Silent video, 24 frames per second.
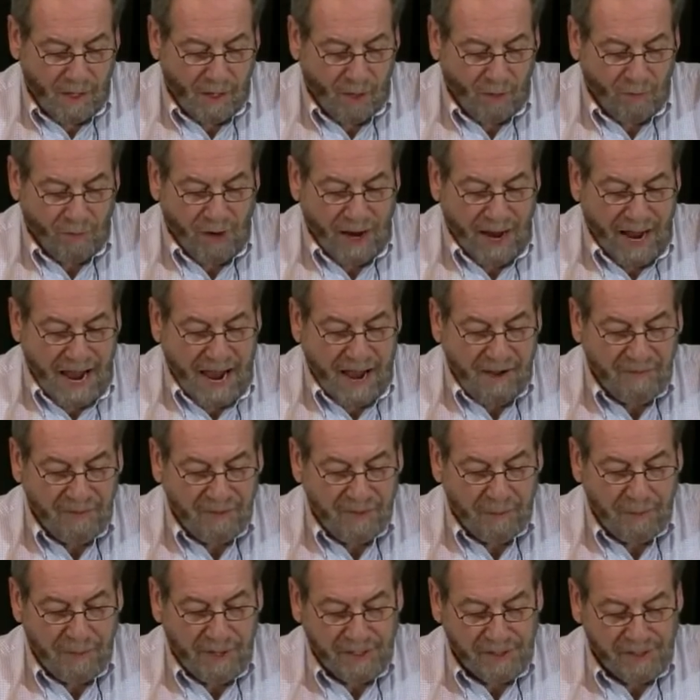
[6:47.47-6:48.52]
Over half
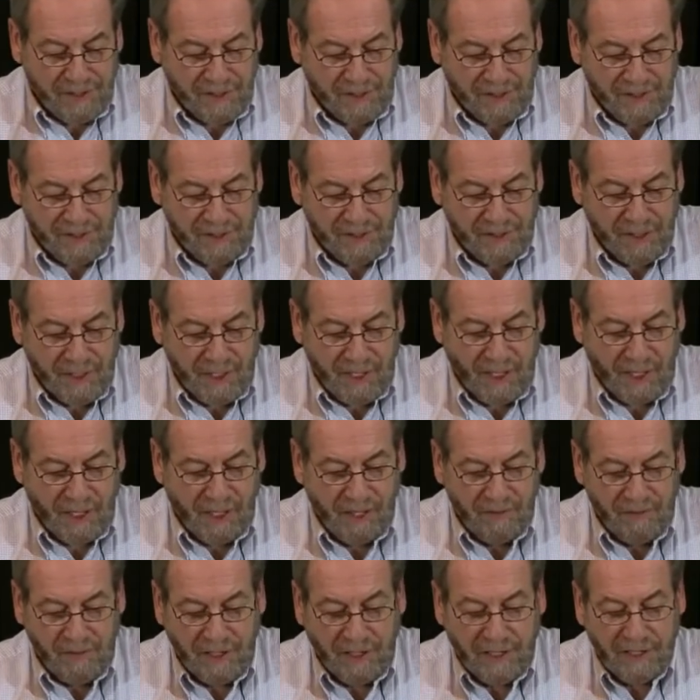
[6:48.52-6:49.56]
of the Mexicans
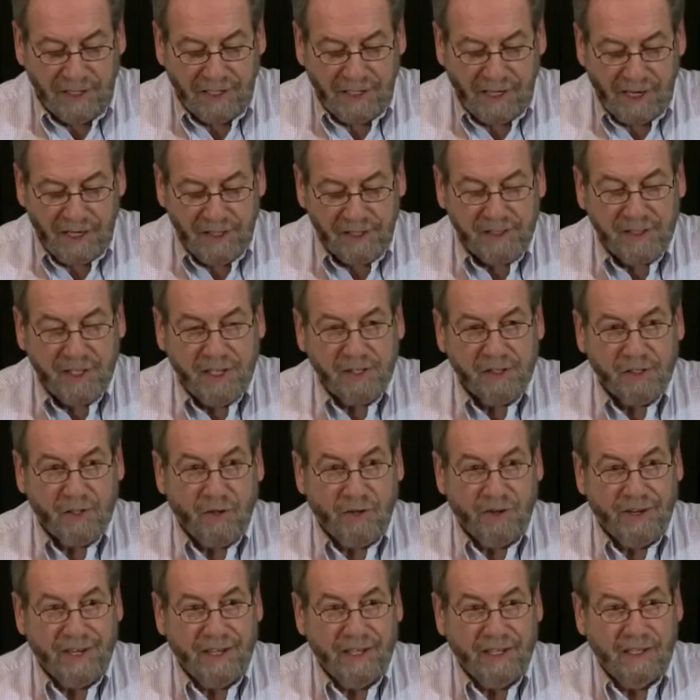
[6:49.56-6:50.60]
living in the United States
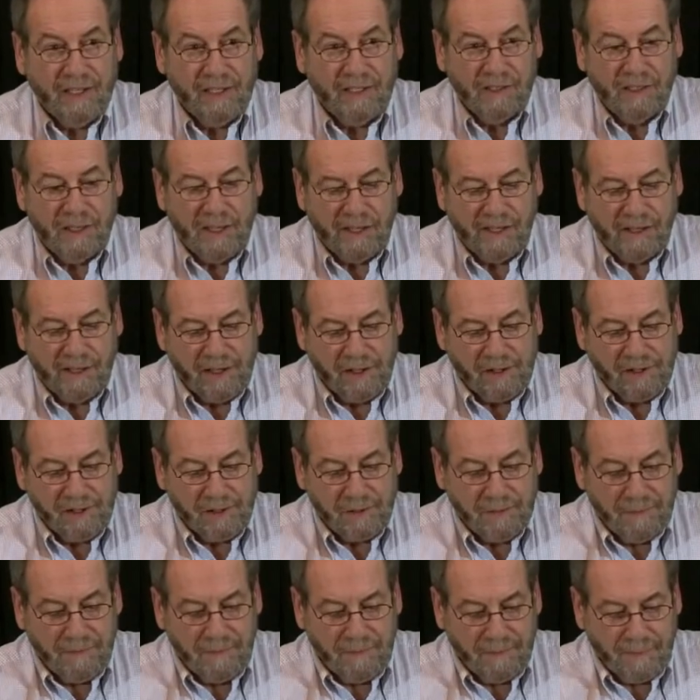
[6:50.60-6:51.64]
are illegal aliens.